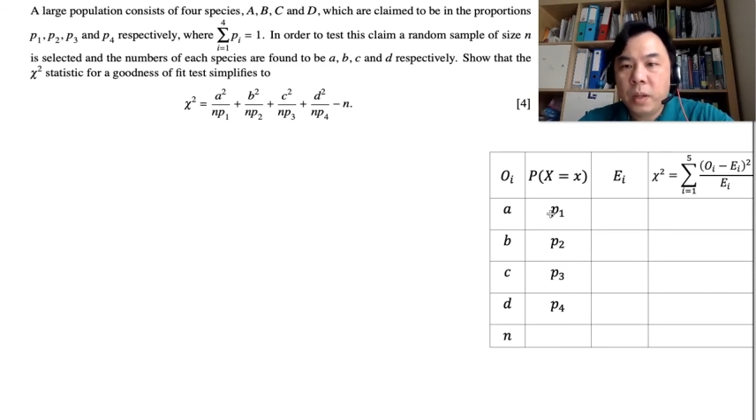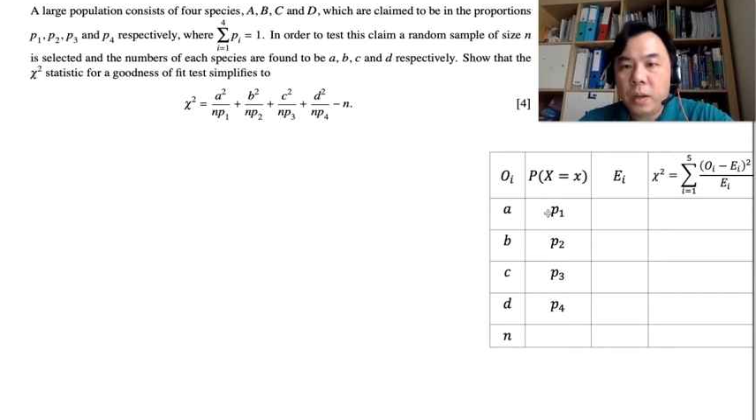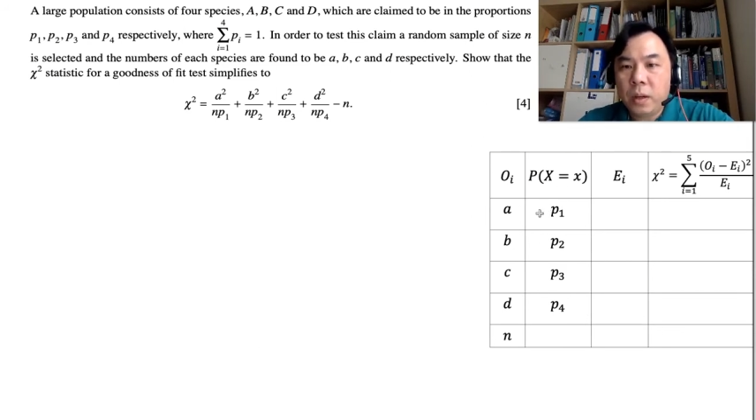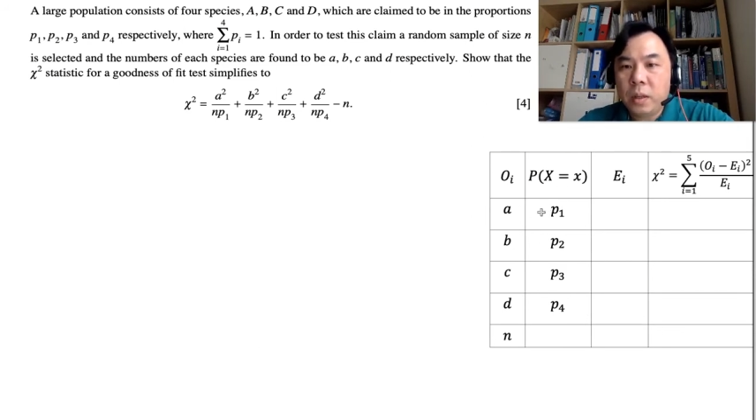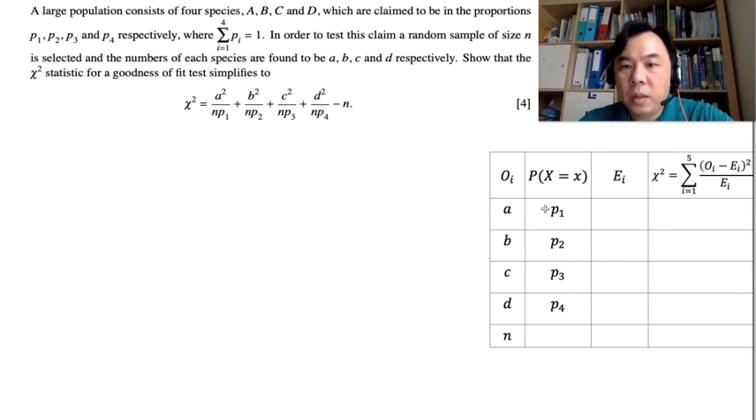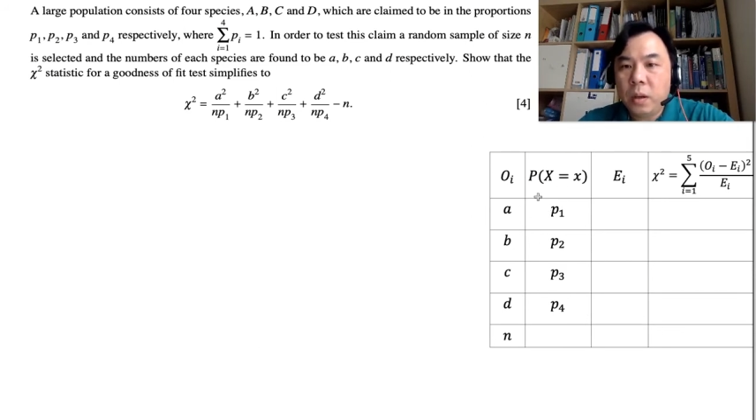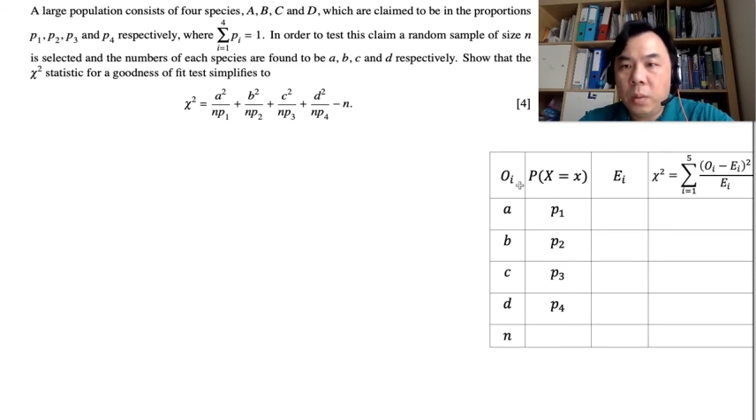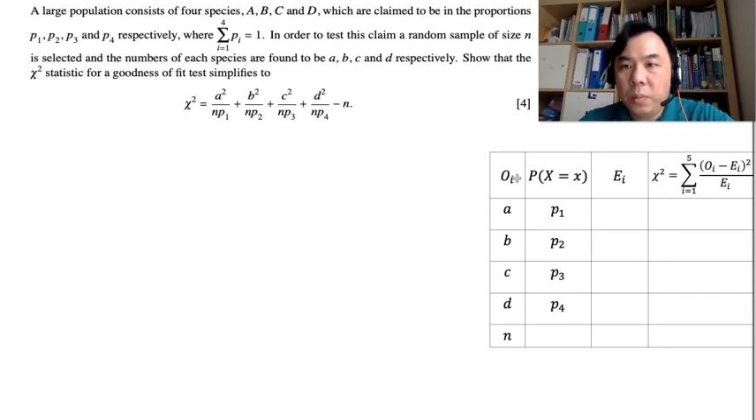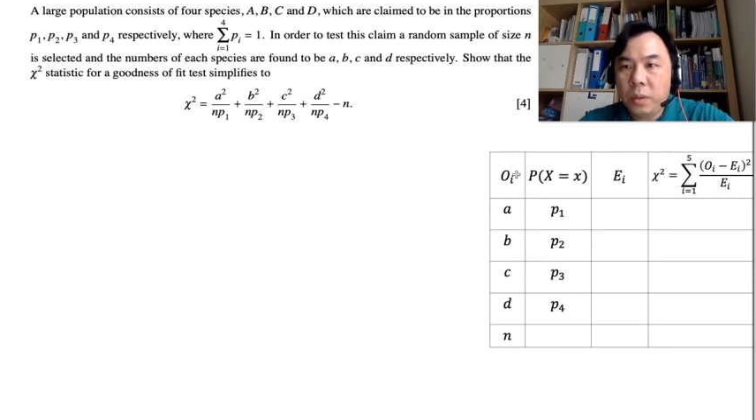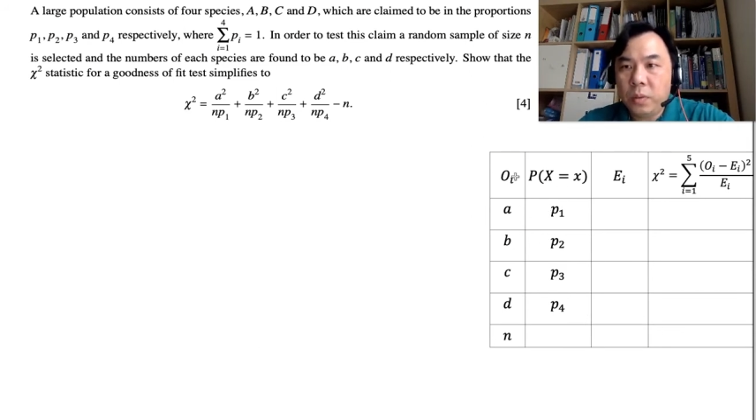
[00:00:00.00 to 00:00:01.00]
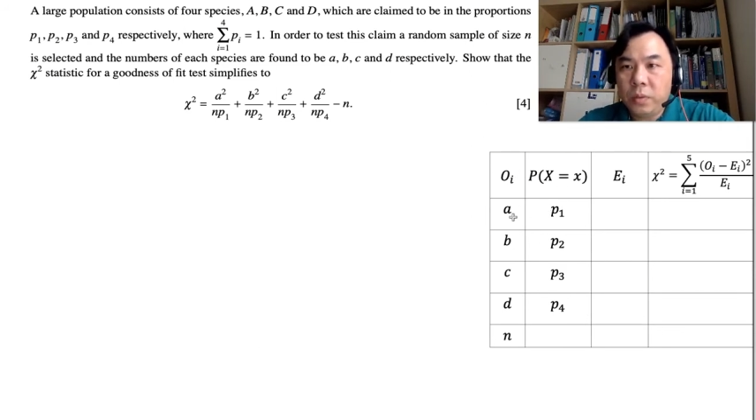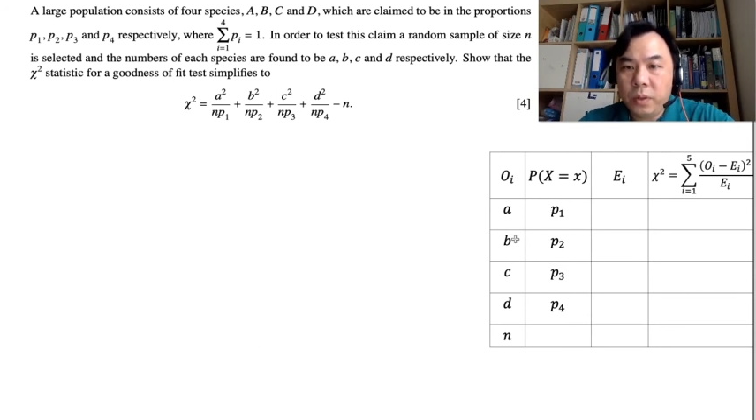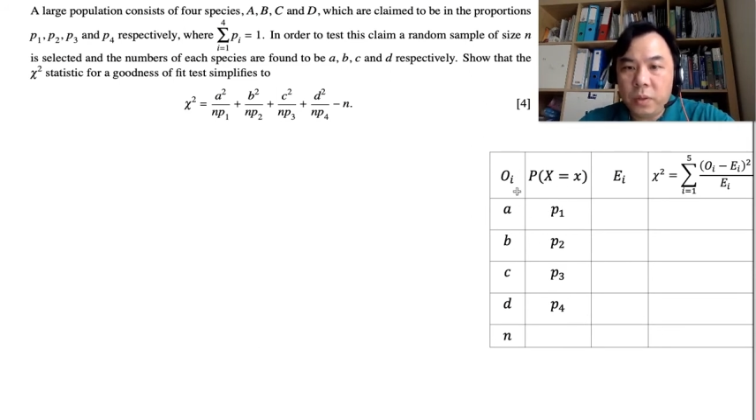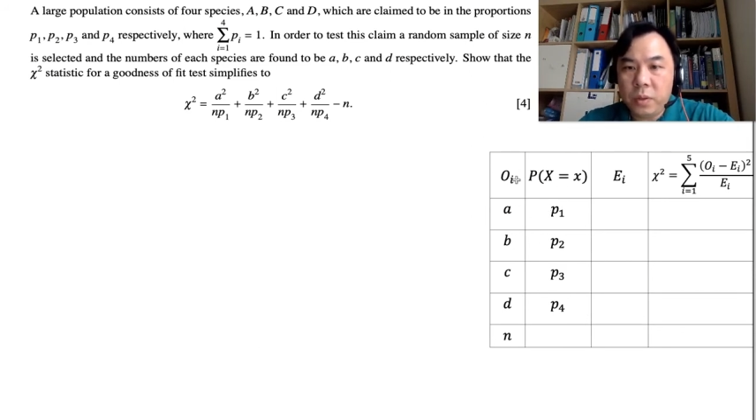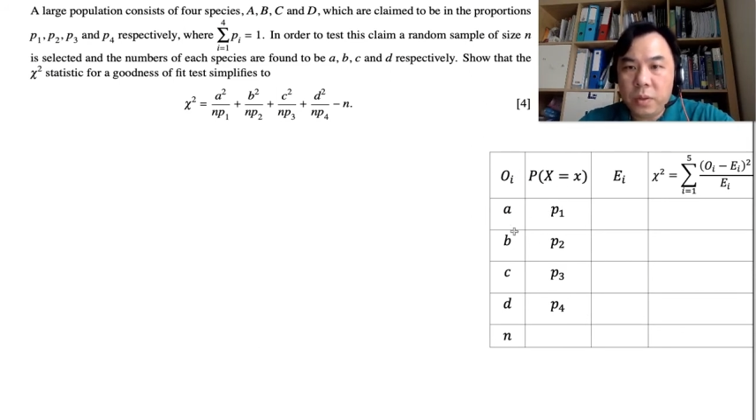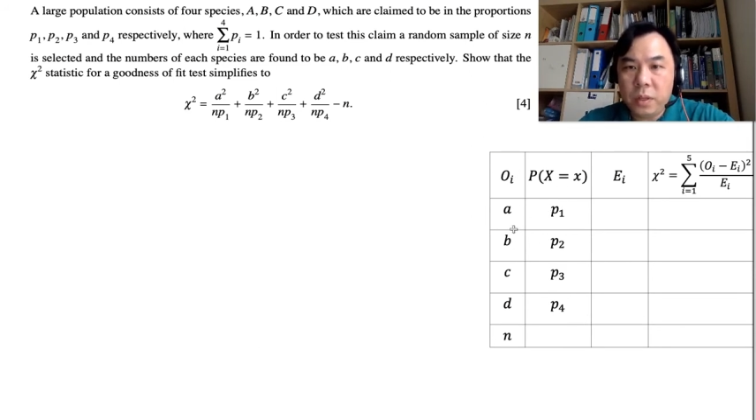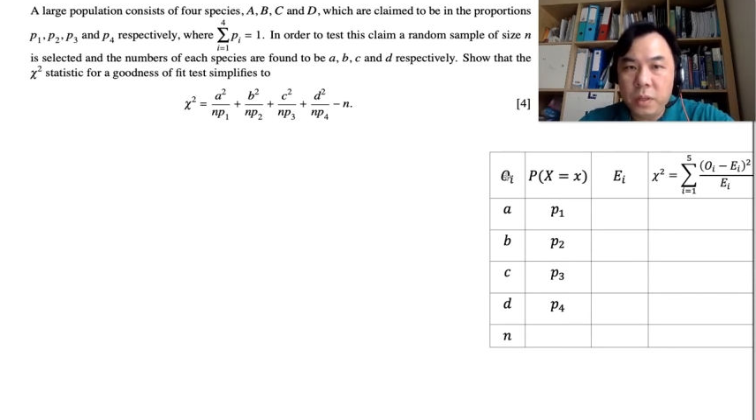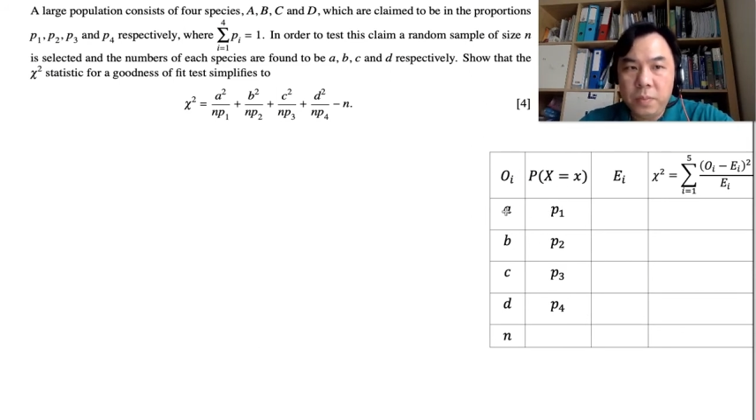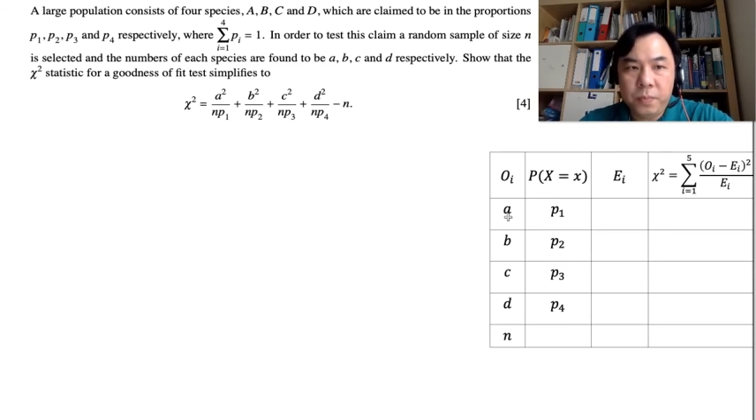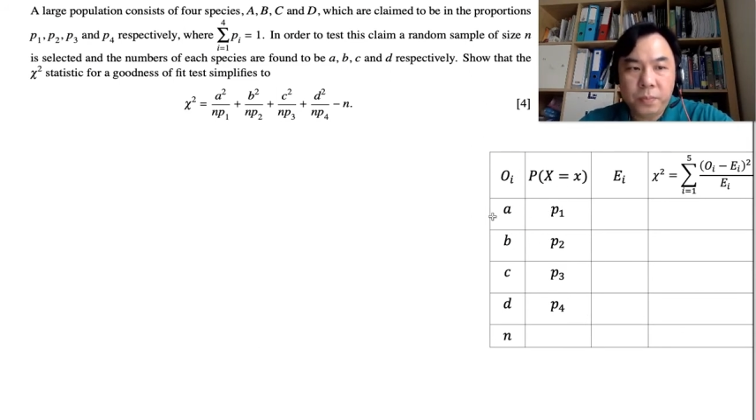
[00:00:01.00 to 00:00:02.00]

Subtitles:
All right. Observed frequency.